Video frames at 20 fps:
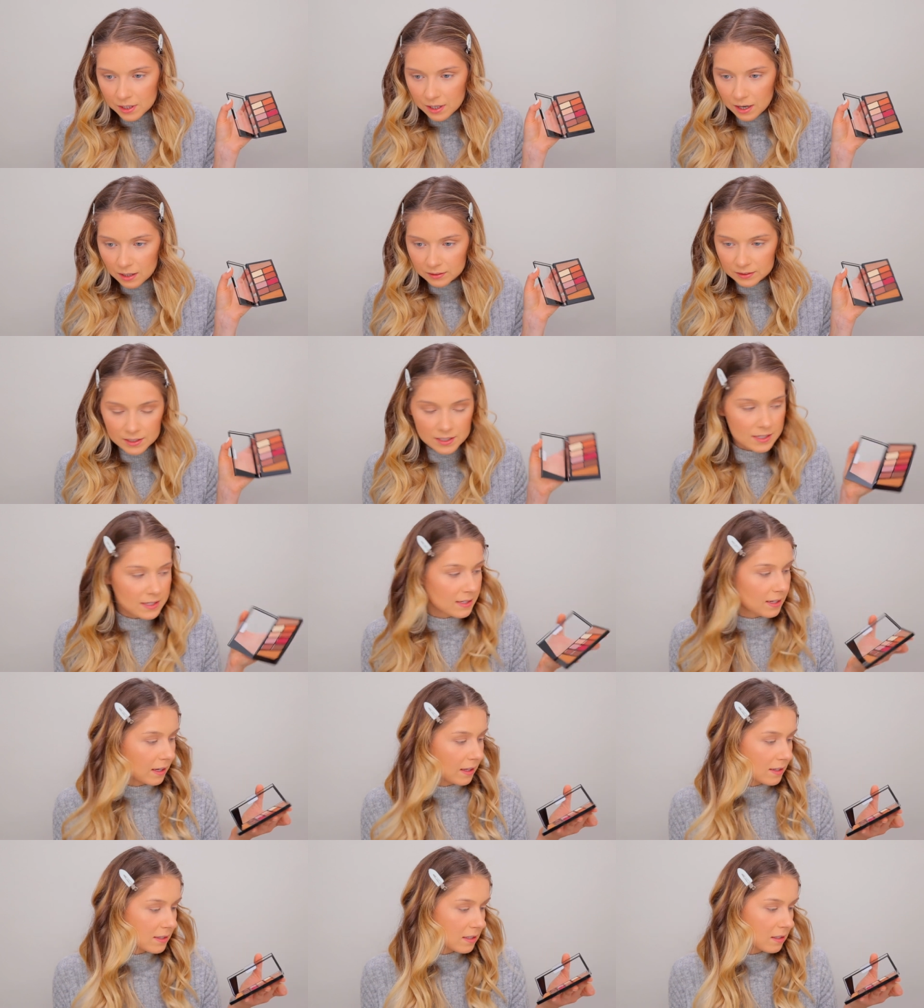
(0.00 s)
colors
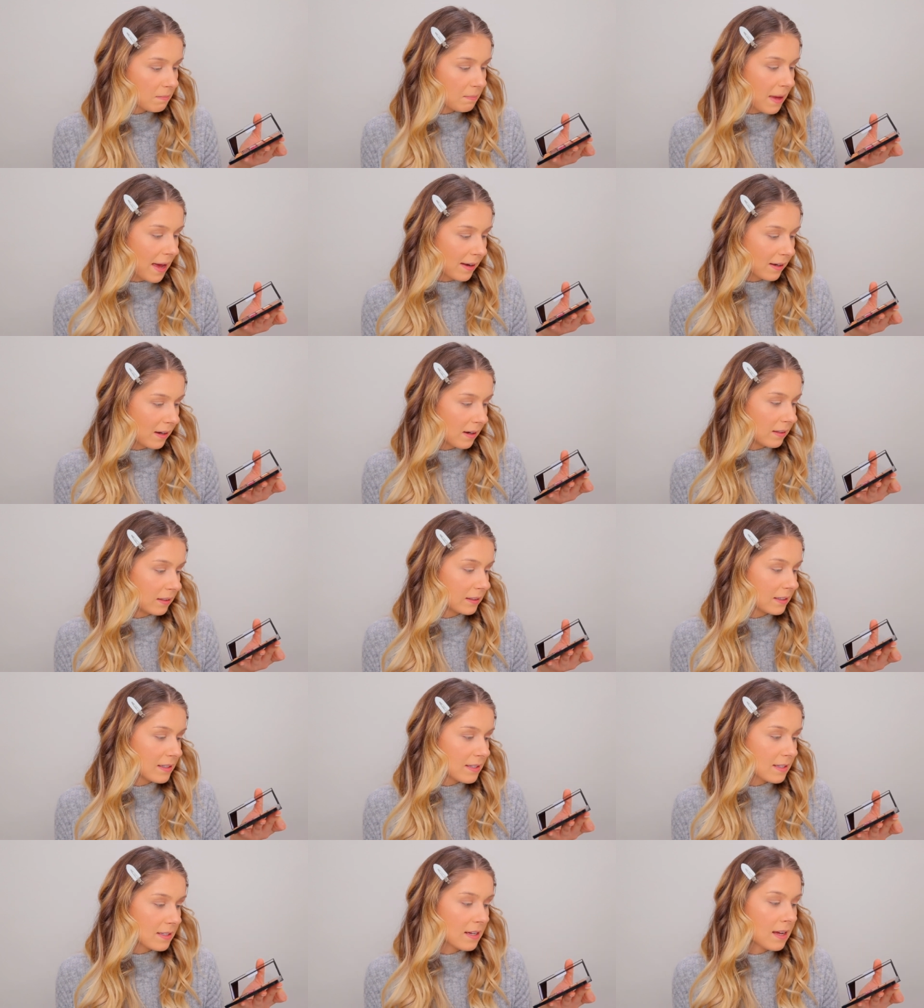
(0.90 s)
and some matte
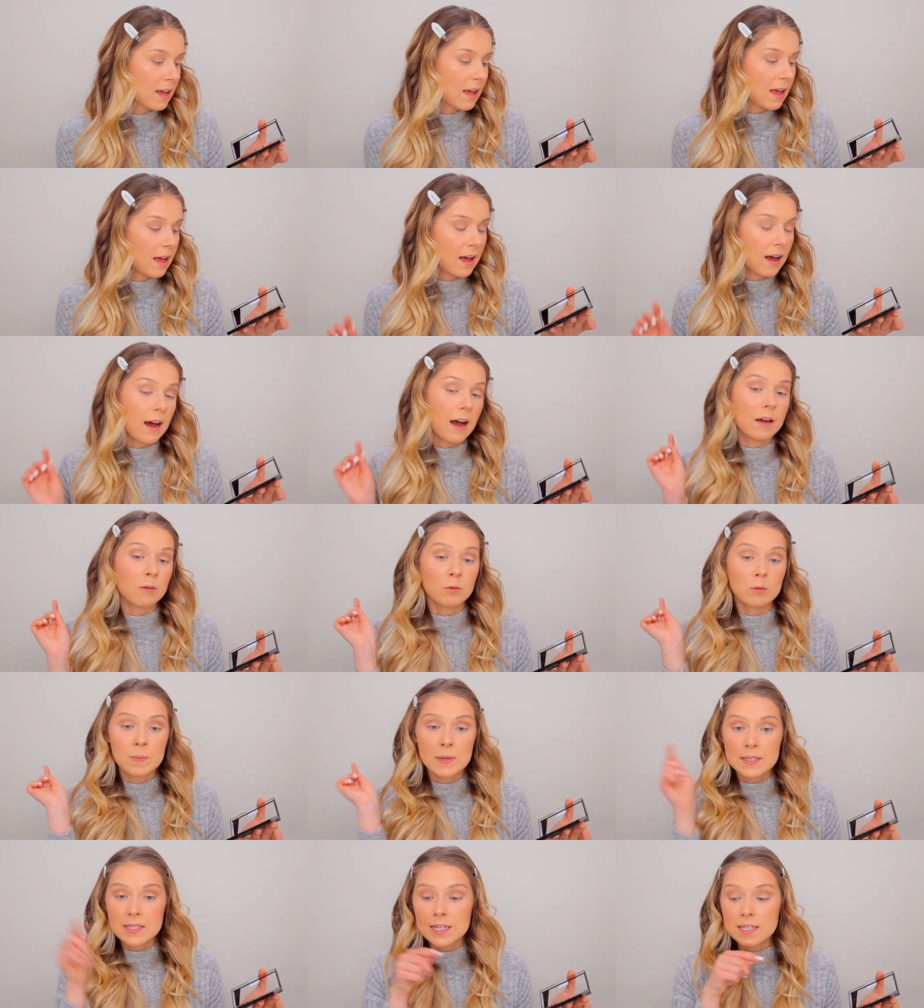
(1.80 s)
colors. I will
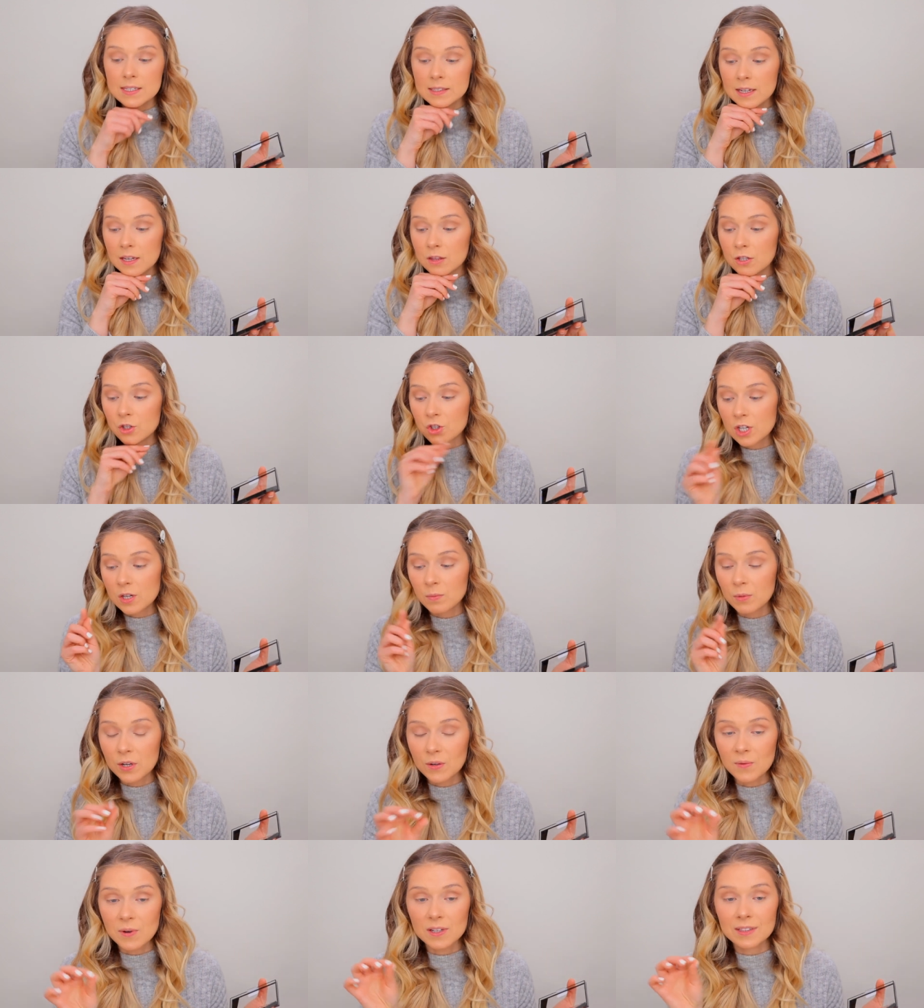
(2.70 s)
be testing out the
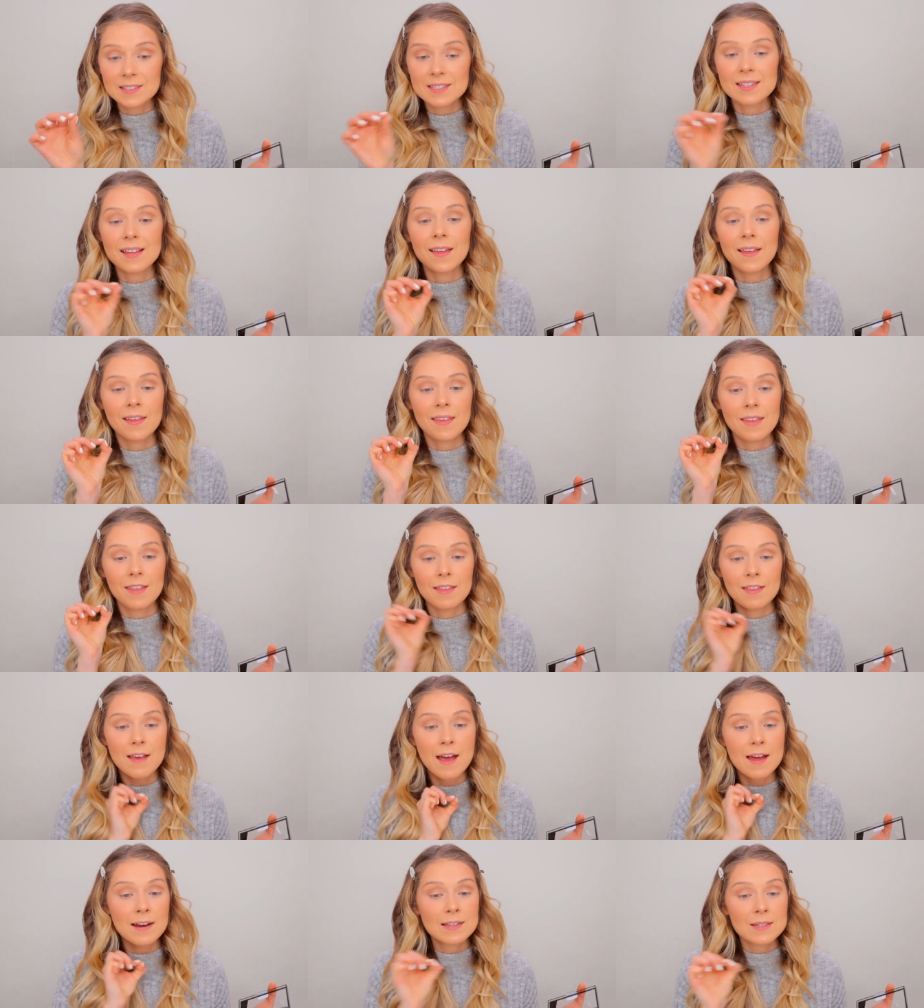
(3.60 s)
shimmery ones.
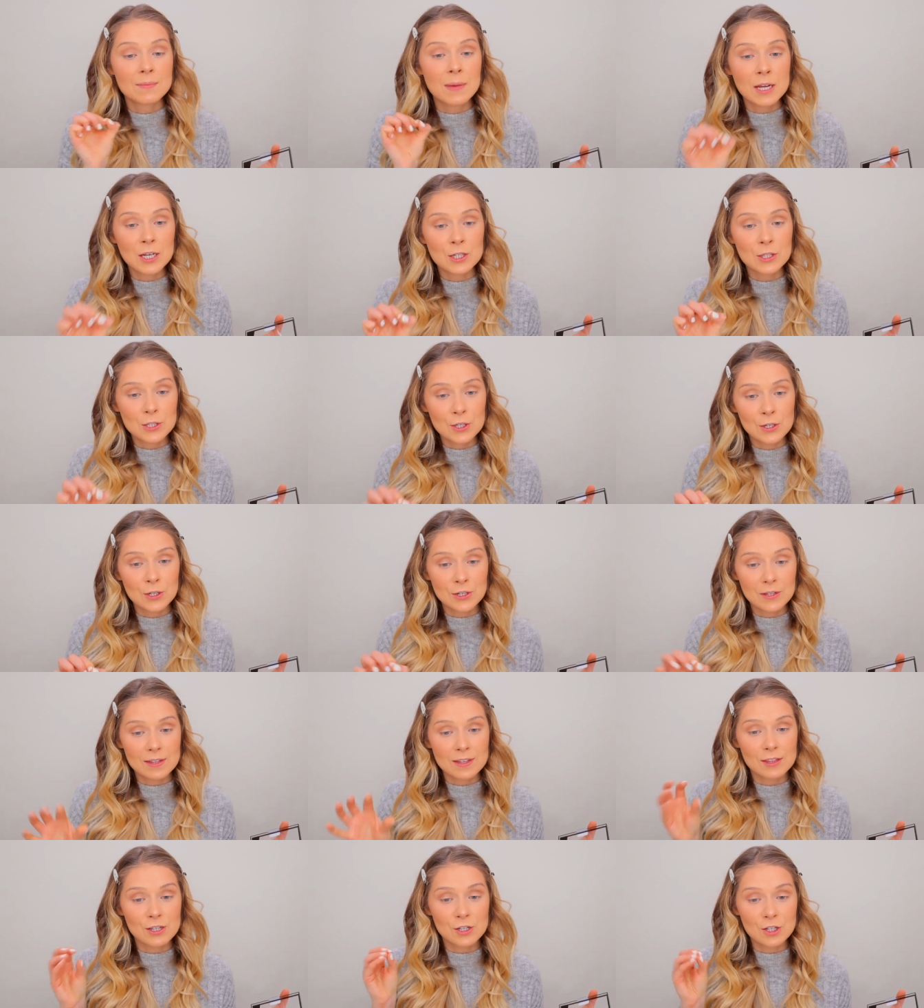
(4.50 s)
That is my
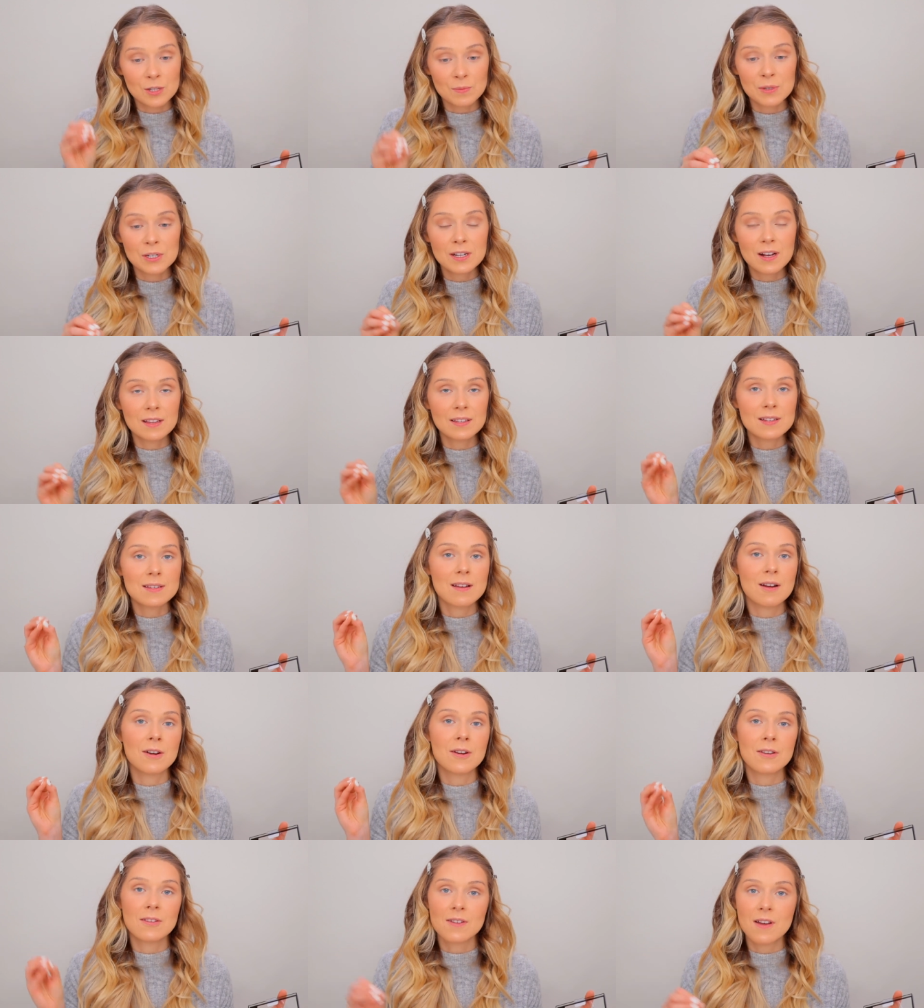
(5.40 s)
concern, that the shimmery colors
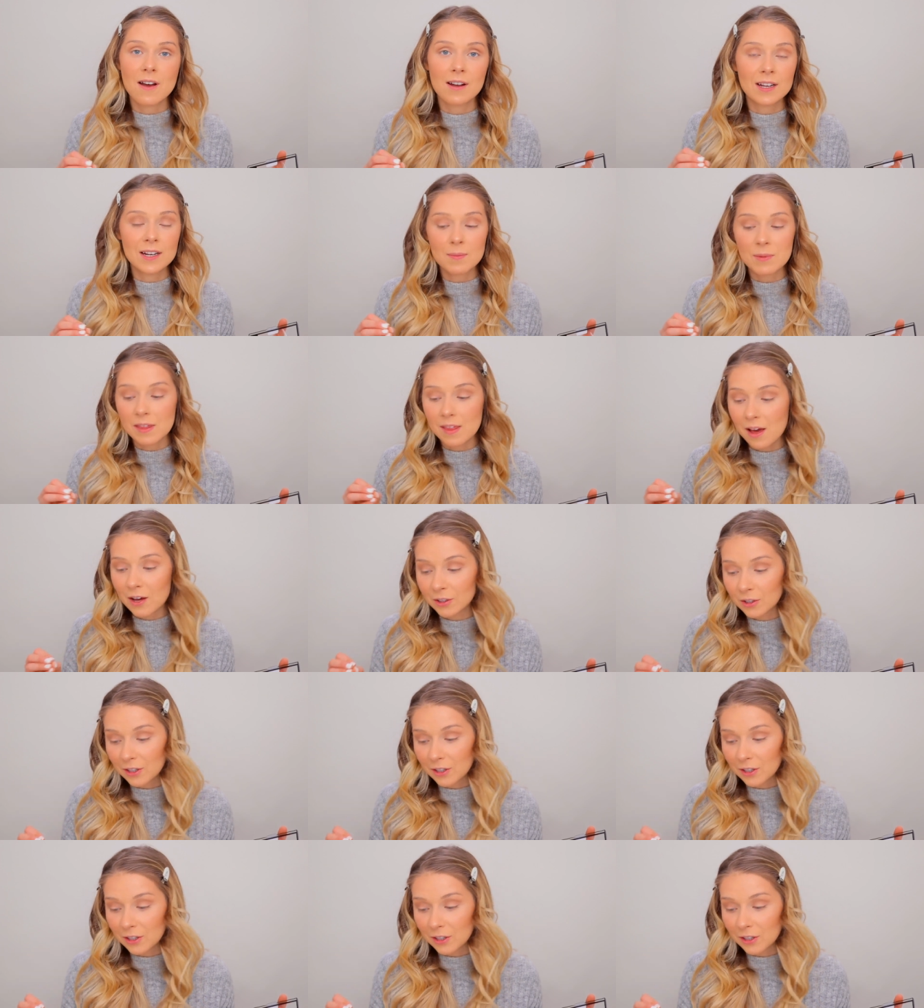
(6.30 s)
are not going to be that